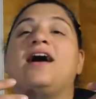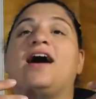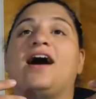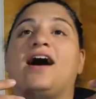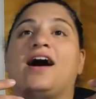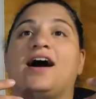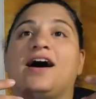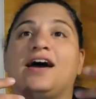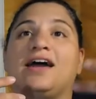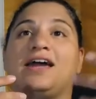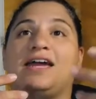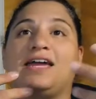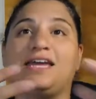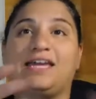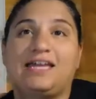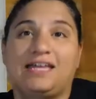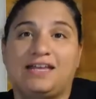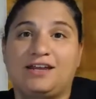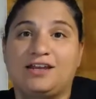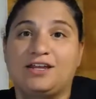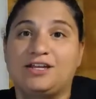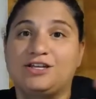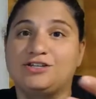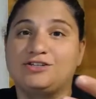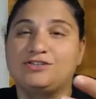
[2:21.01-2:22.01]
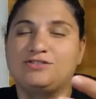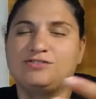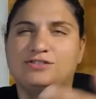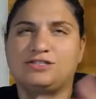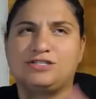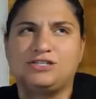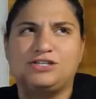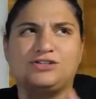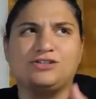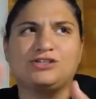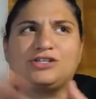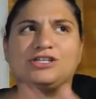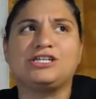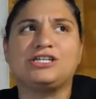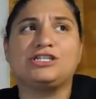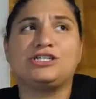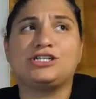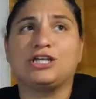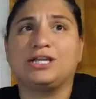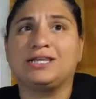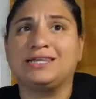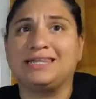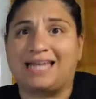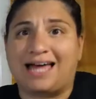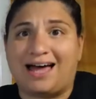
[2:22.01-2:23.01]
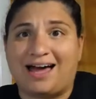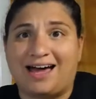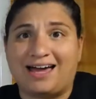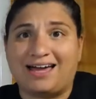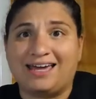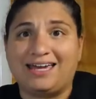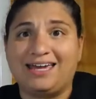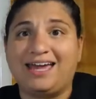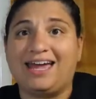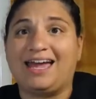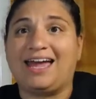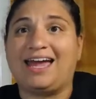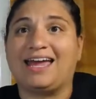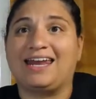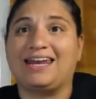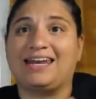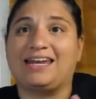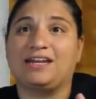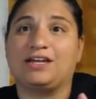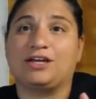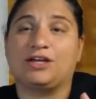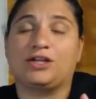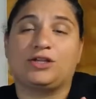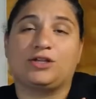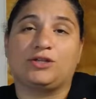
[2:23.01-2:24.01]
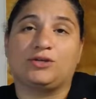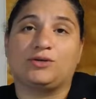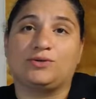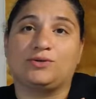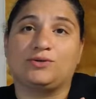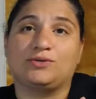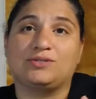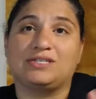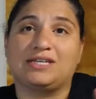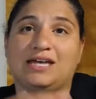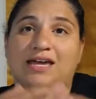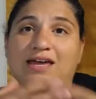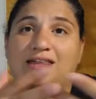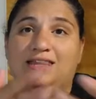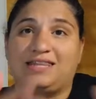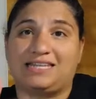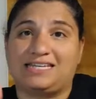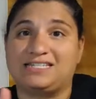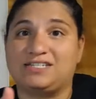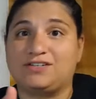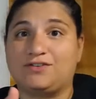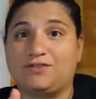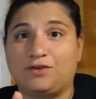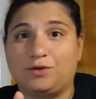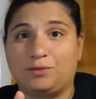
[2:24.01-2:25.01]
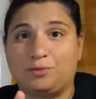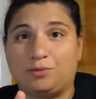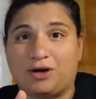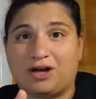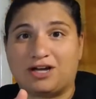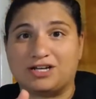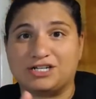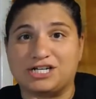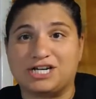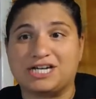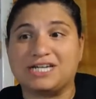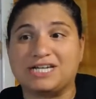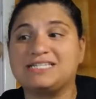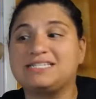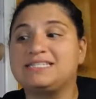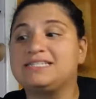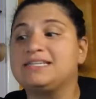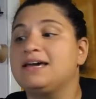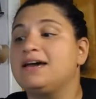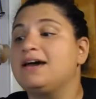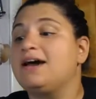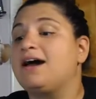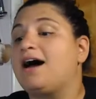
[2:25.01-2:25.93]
uh, in usually July and it includes at least a few projects